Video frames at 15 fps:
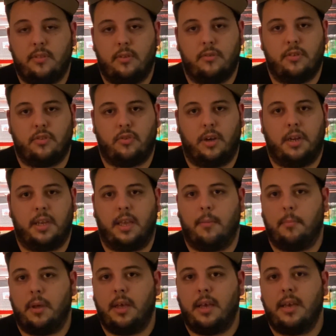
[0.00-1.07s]
They're just trying to get
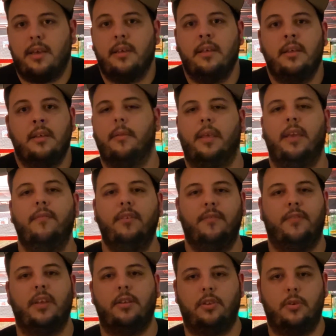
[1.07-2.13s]
by. Even if
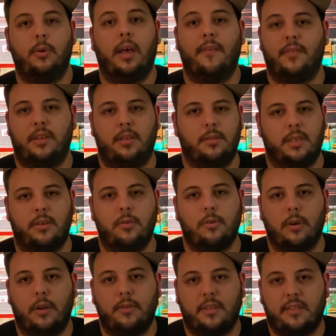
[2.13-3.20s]
they do have any legal
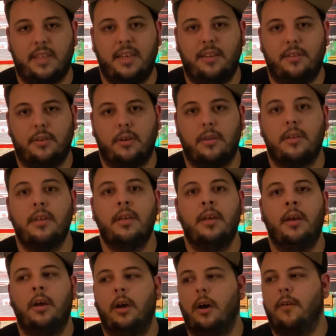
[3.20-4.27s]
ground to stand on,
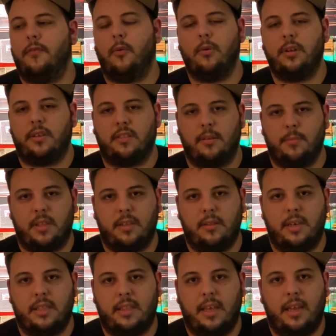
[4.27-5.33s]
affording something
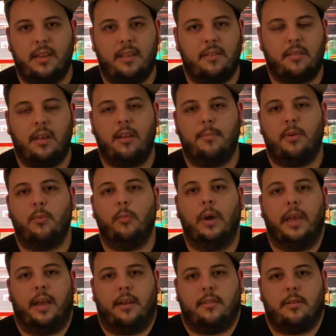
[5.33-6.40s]
like that is going to be
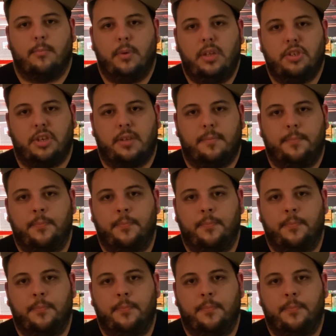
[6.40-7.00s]
way out of their budget.